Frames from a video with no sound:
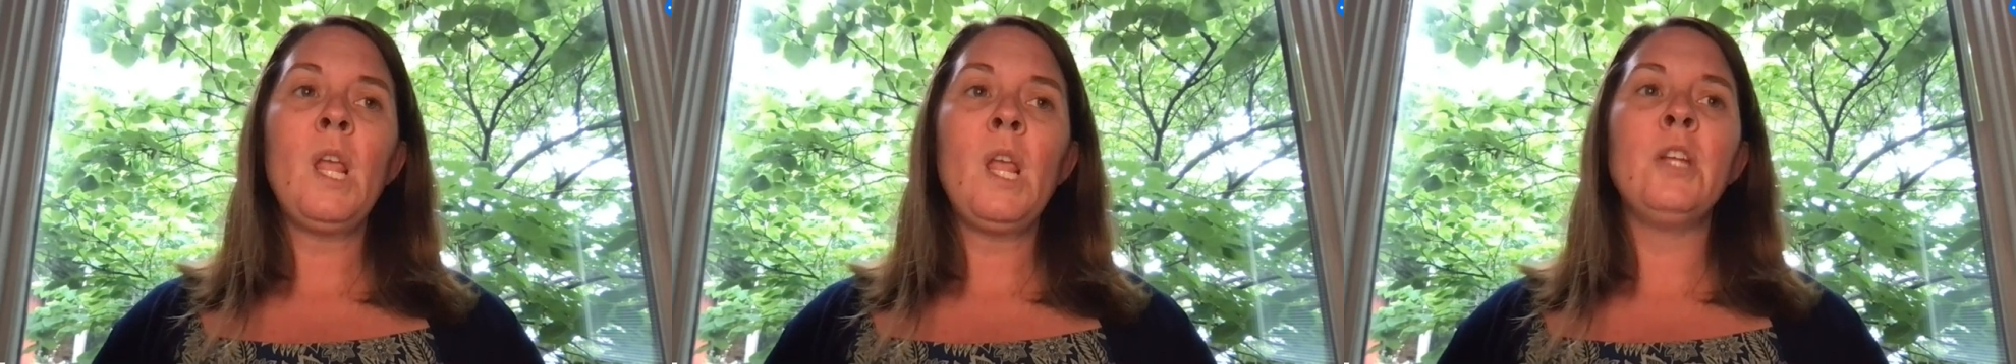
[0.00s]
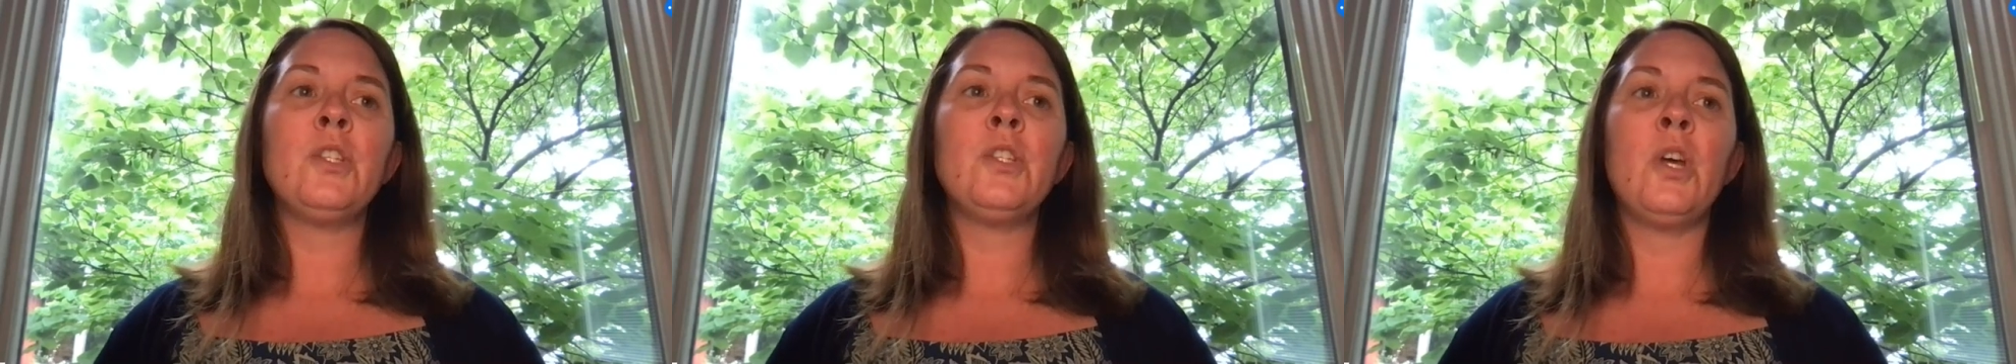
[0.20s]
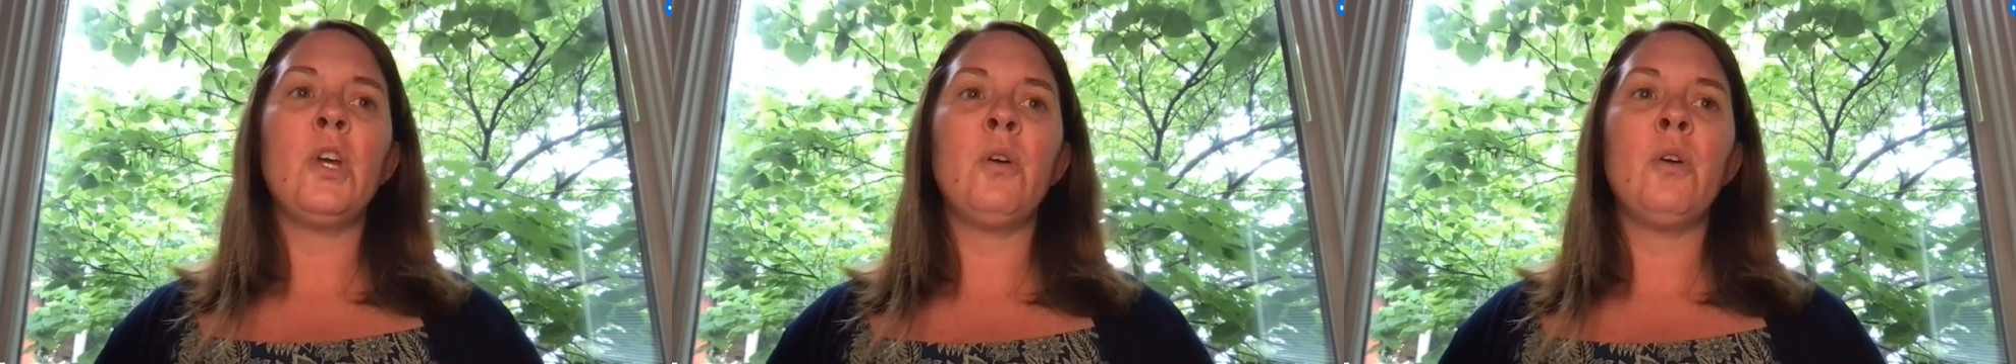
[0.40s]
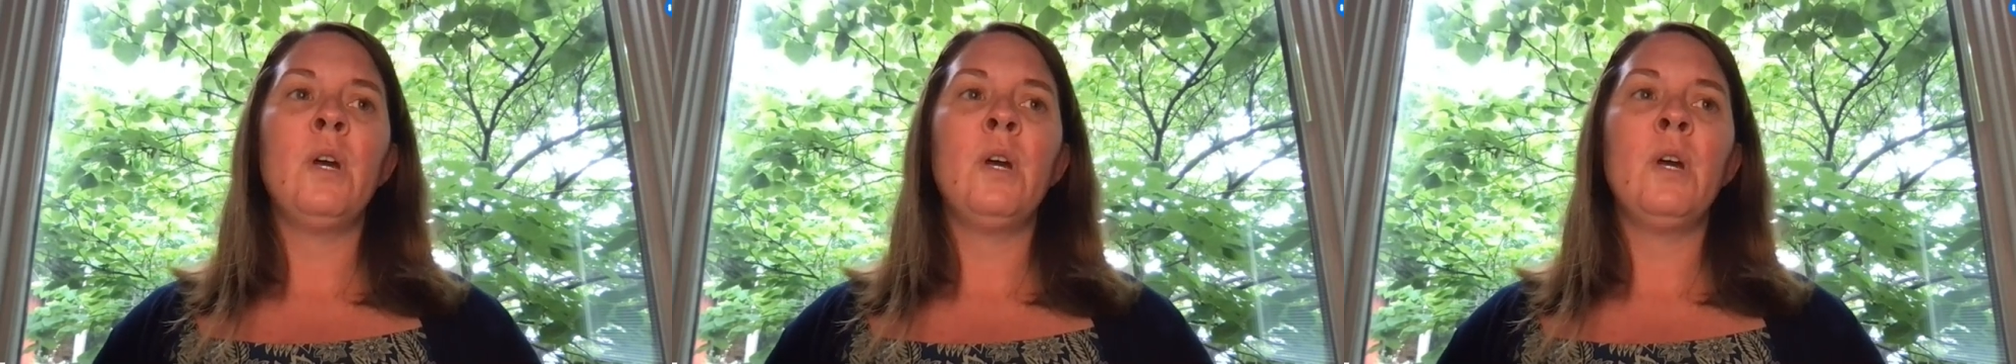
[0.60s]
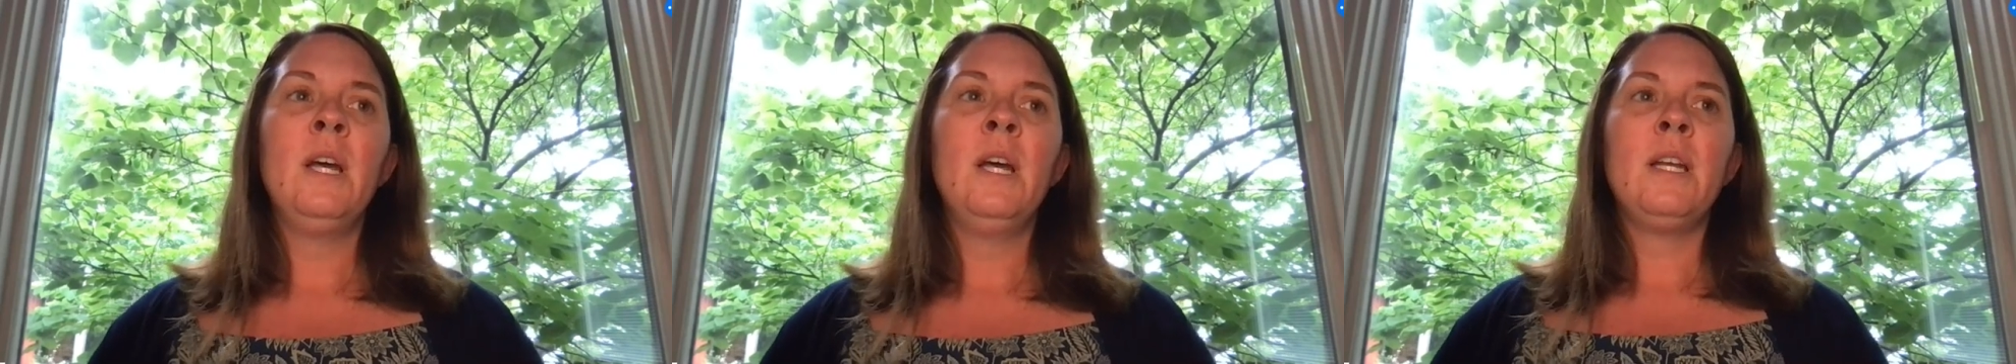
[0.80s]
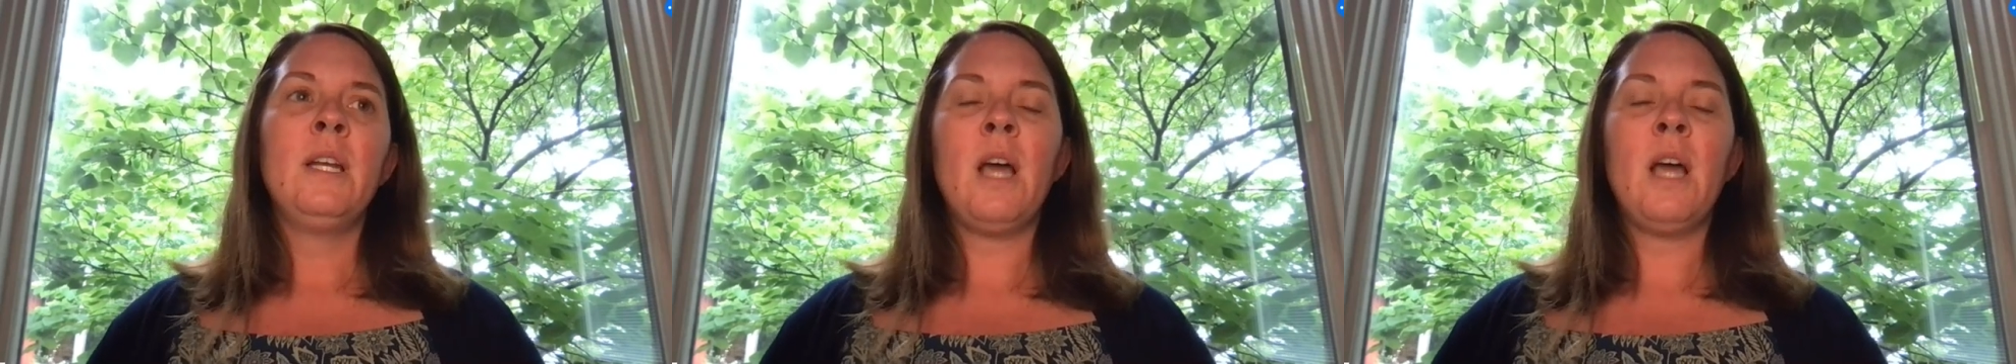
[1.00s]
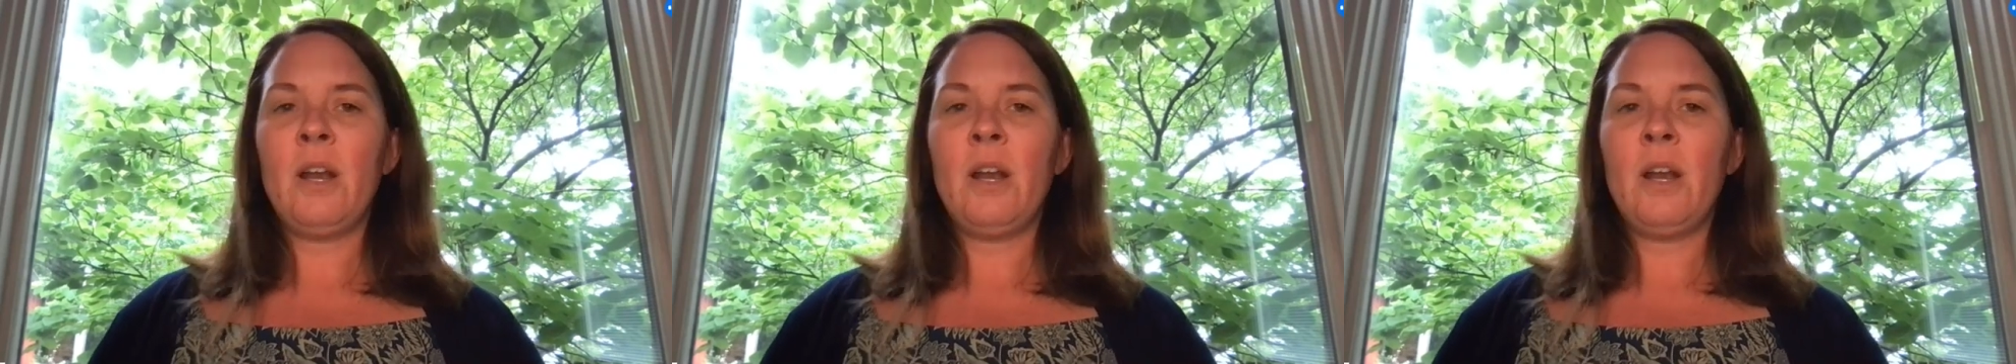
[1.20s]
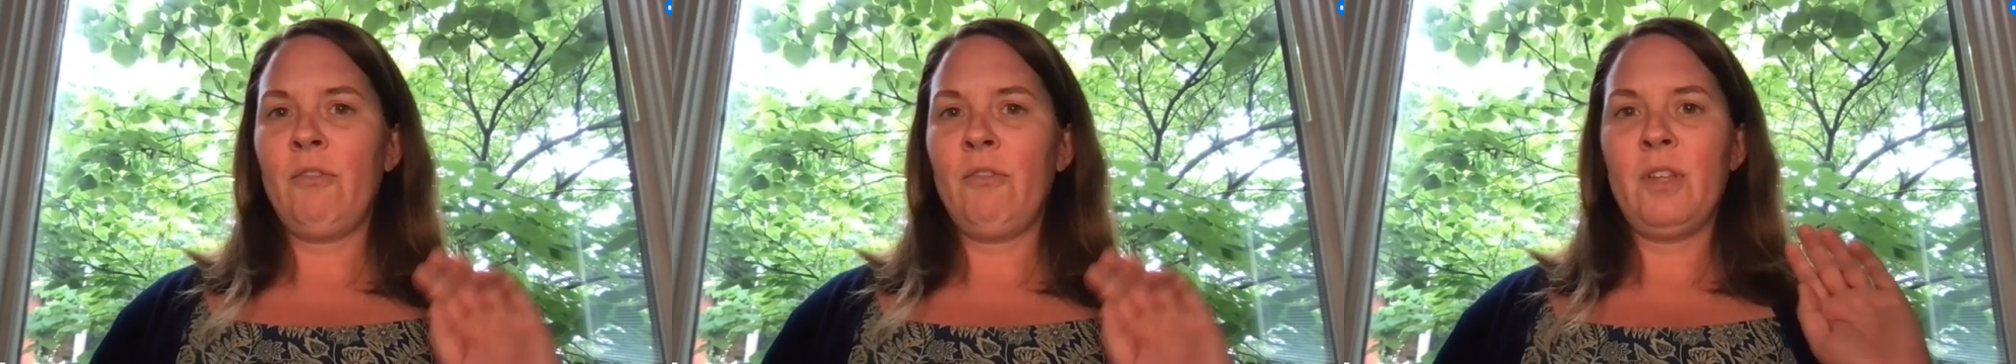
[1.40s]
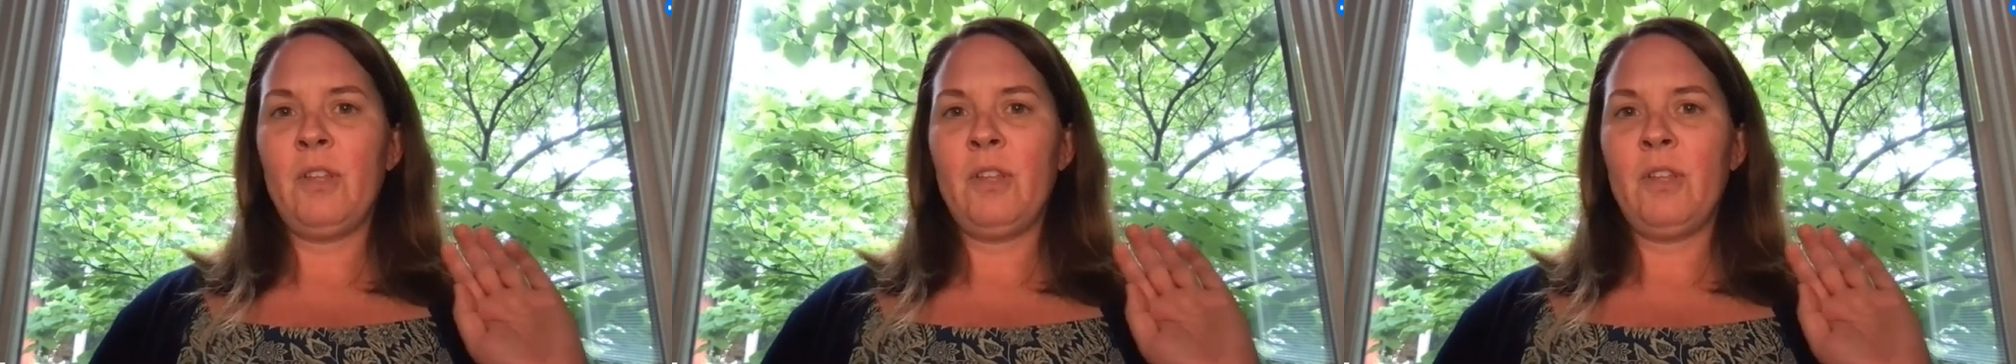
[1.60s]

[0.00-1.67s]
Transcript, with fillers: And so none of